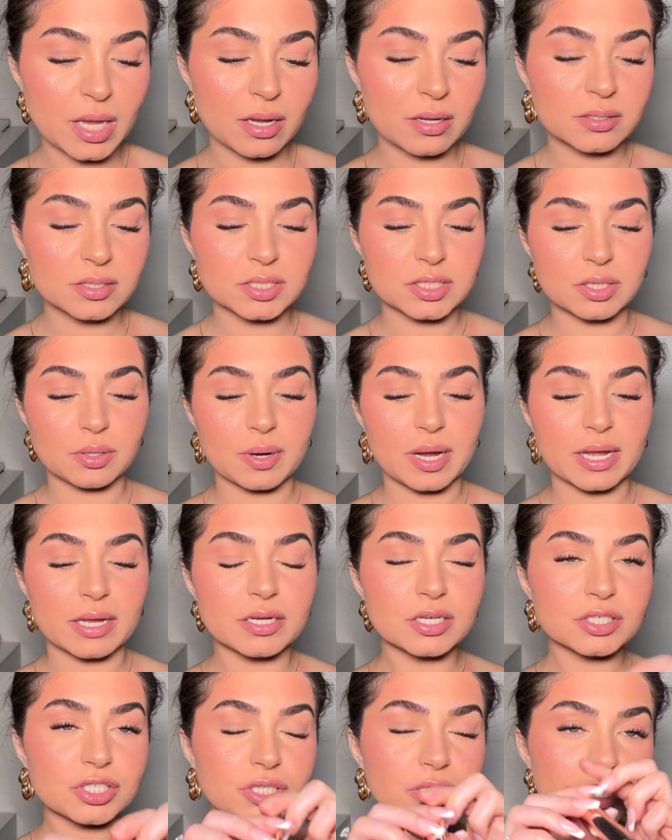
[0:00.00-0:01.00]
So I
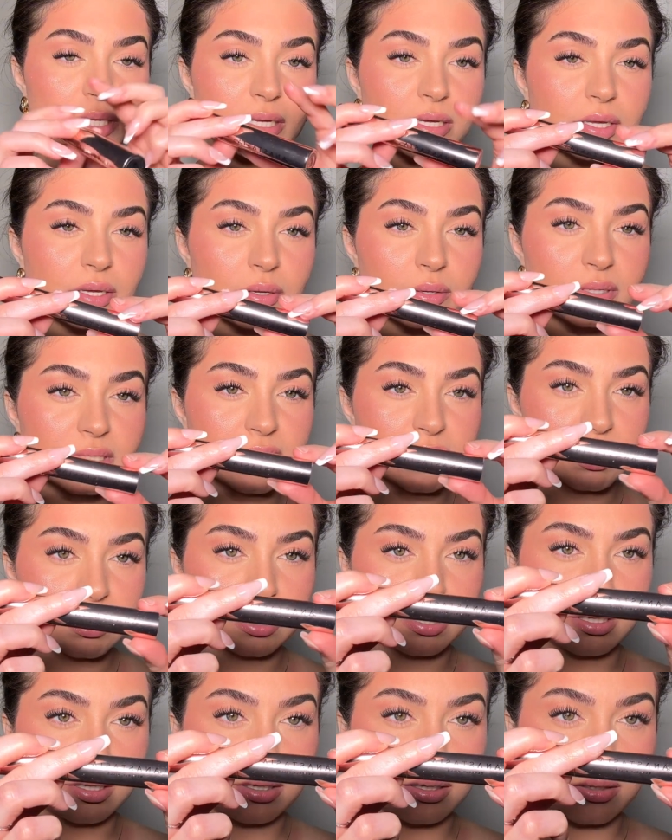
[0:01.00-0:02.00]
usually use
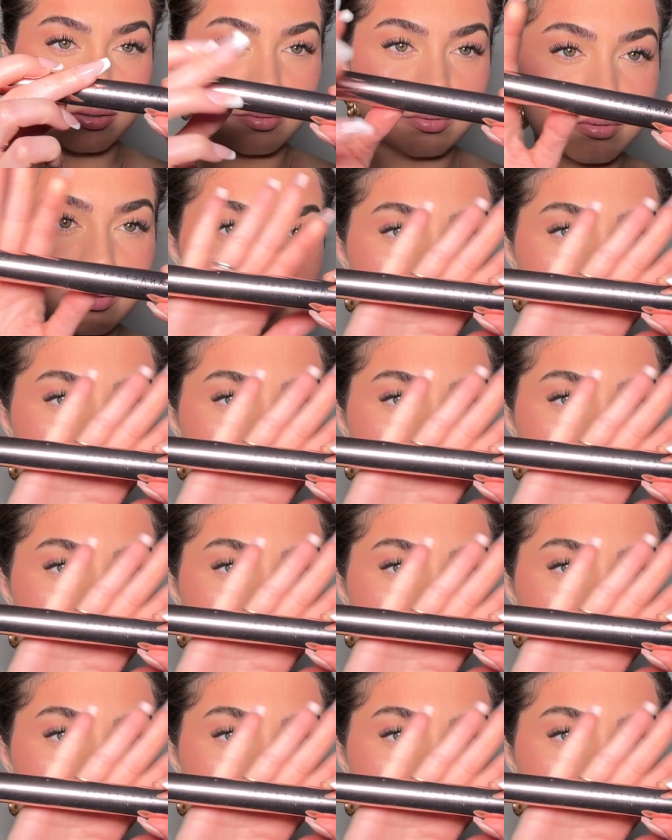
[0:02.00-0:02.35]
the